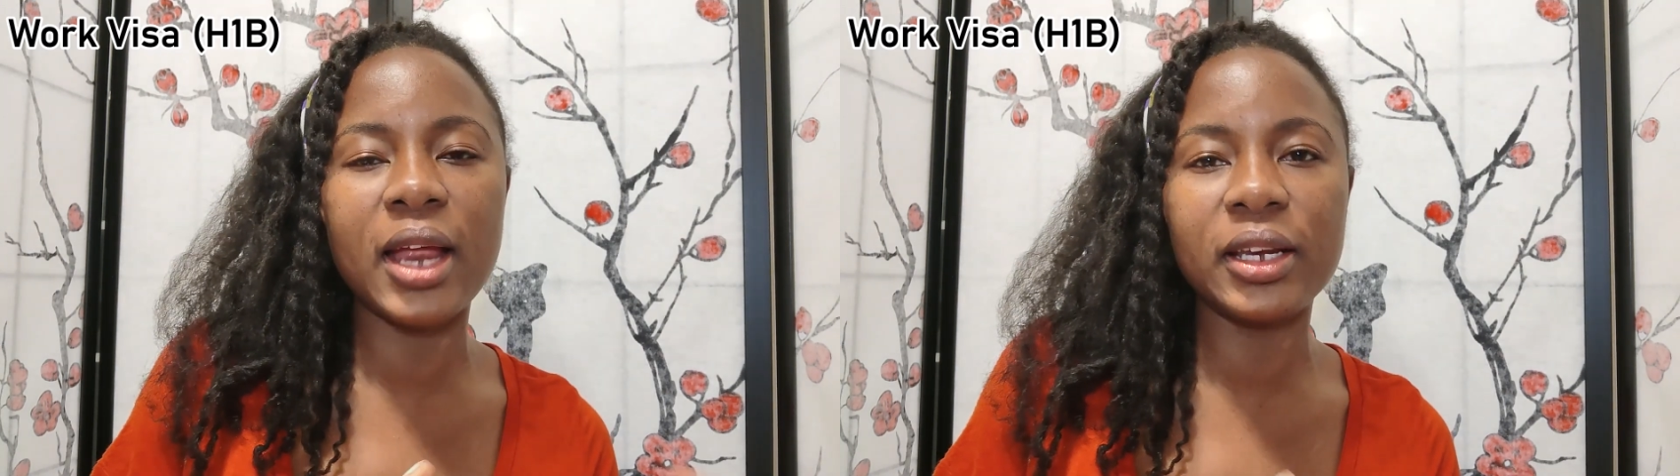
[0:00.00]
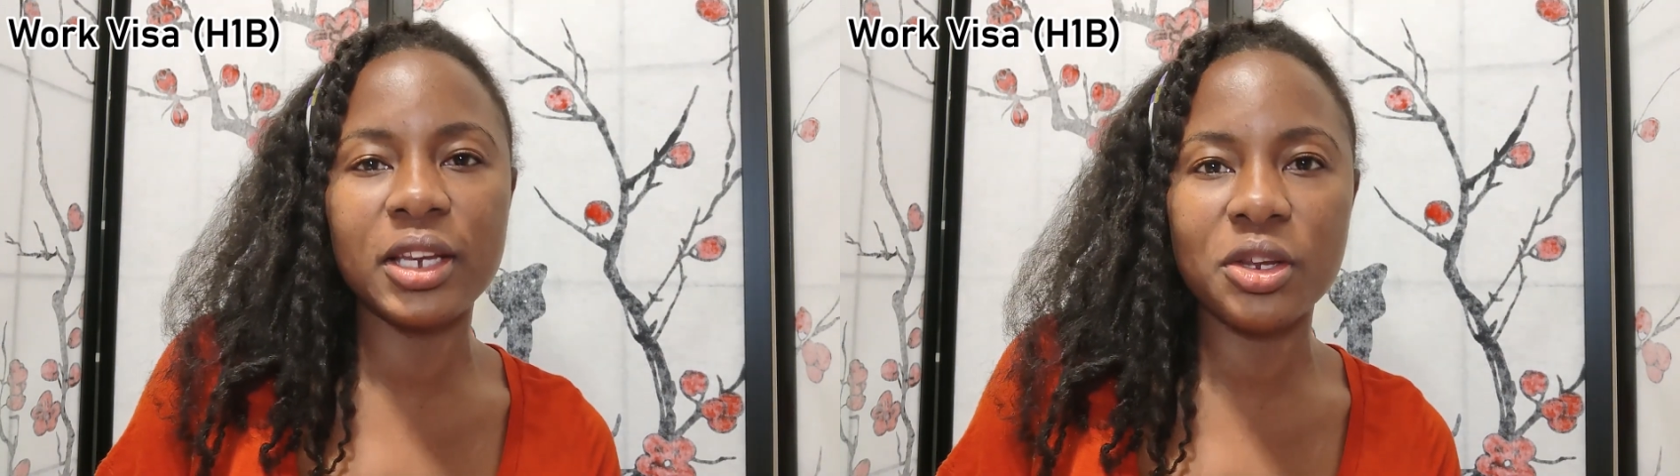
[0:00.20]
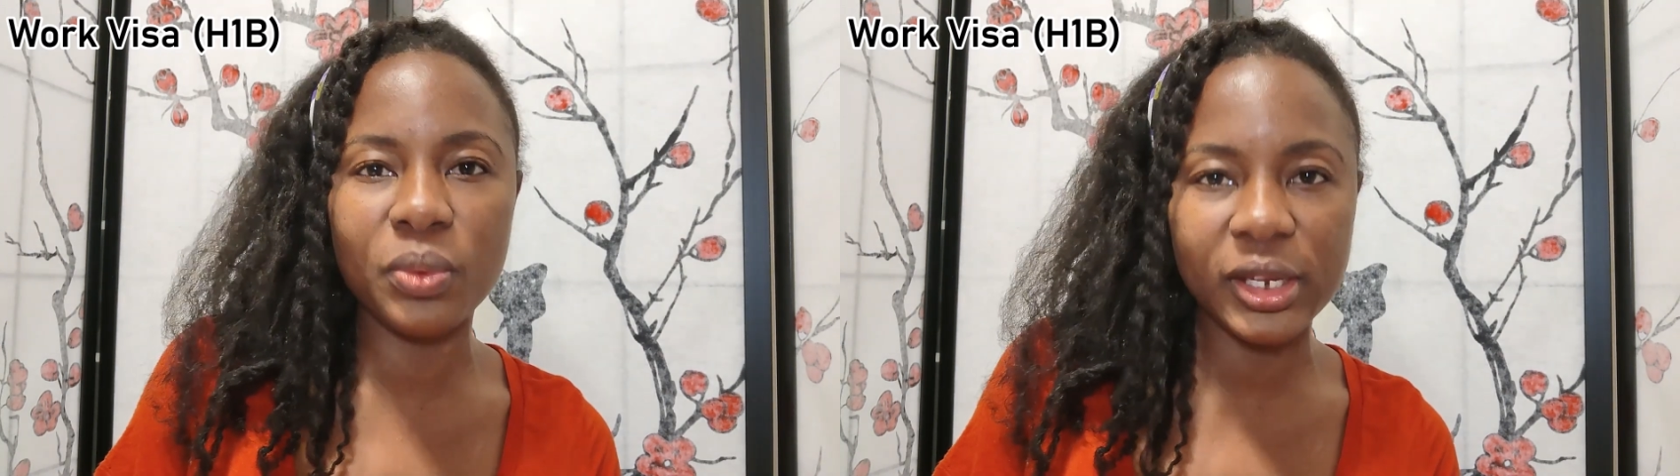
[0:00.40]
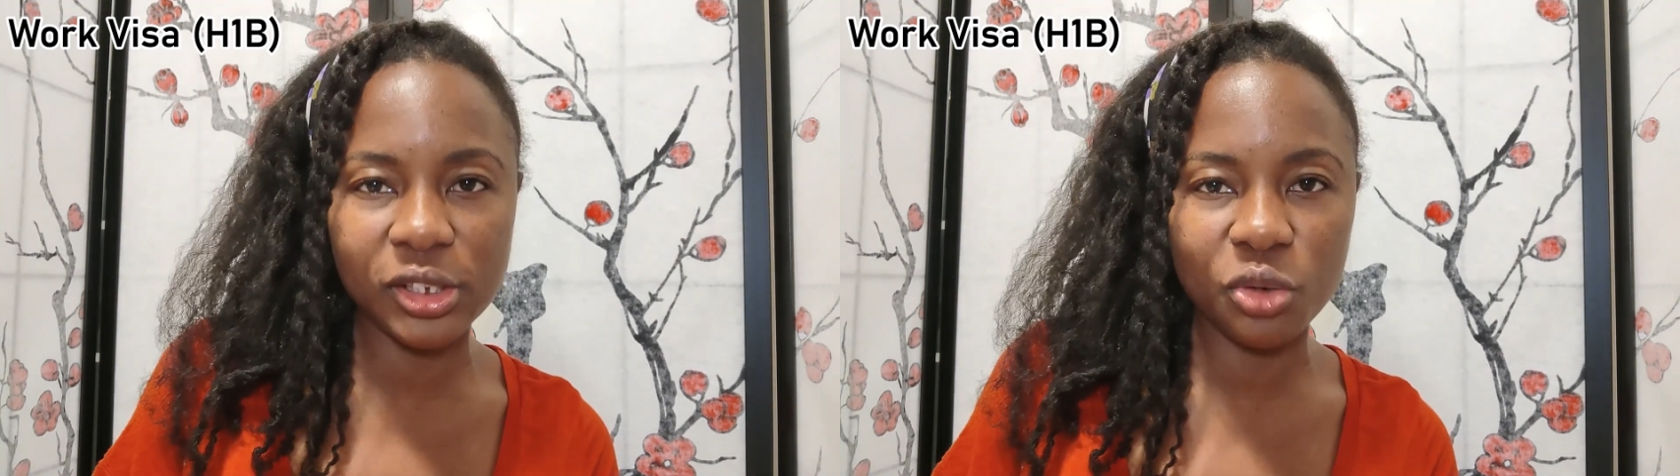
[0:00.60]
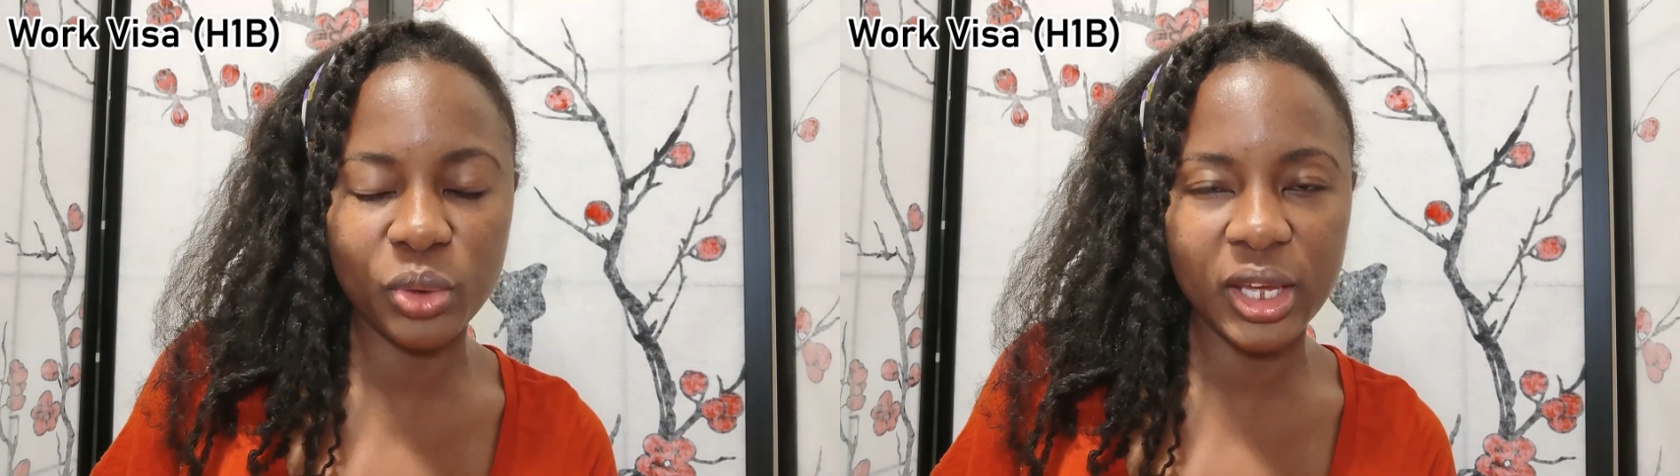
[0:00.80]
in the
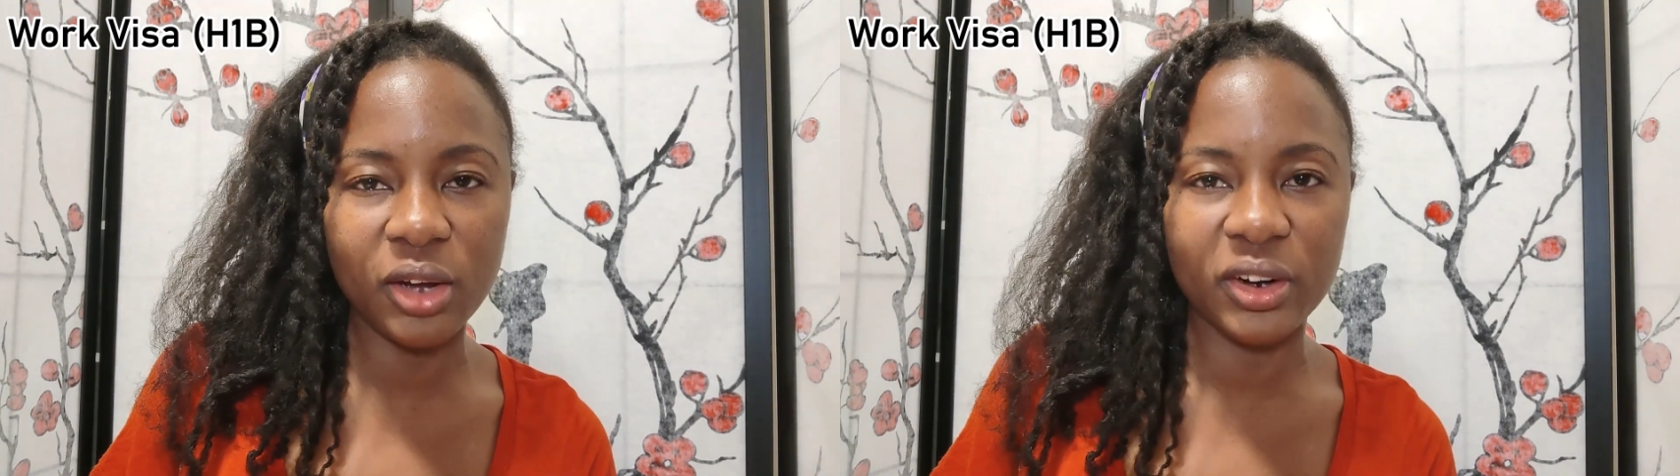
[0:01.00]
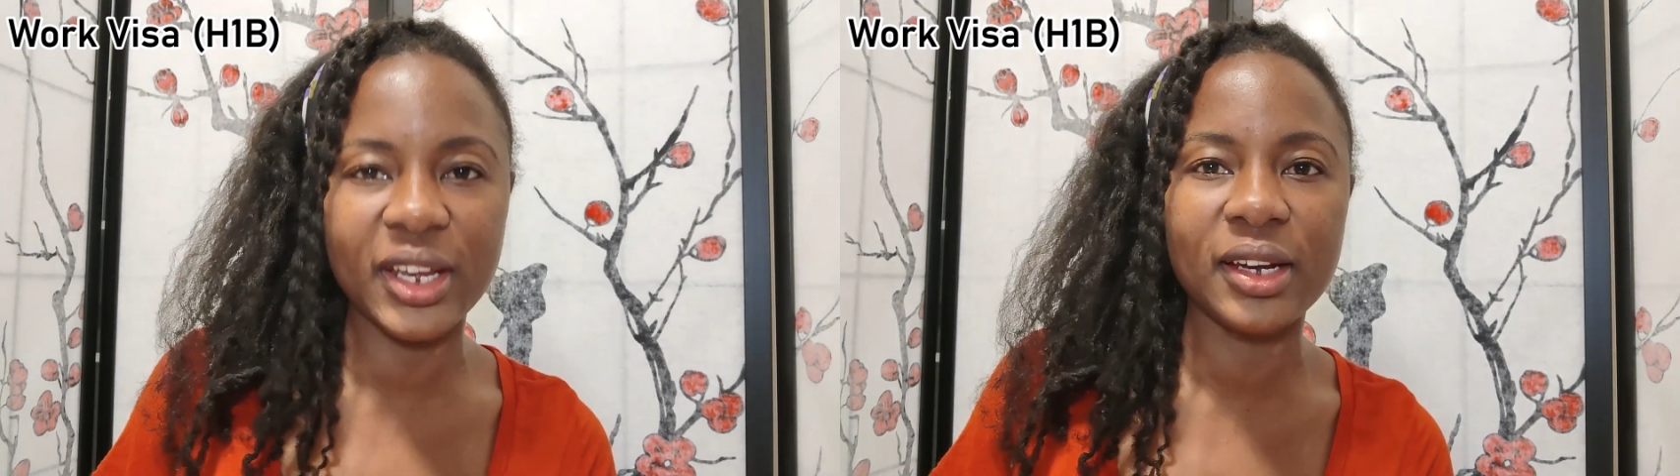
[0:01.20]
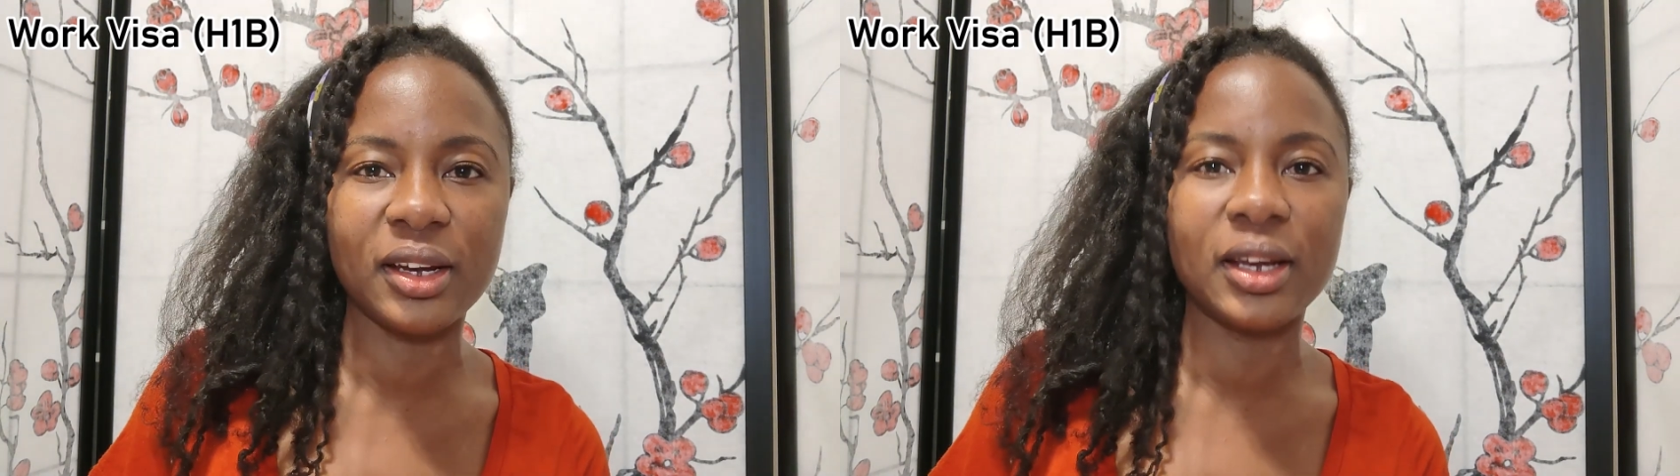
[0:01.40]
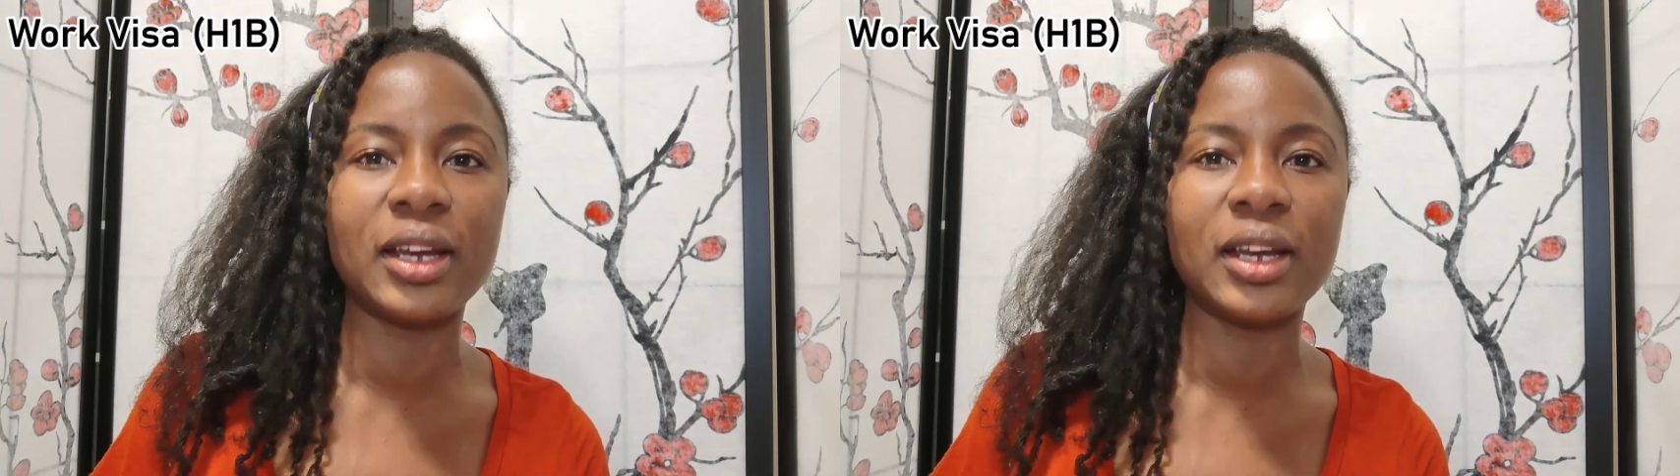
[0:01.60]
US, UK, or Canada,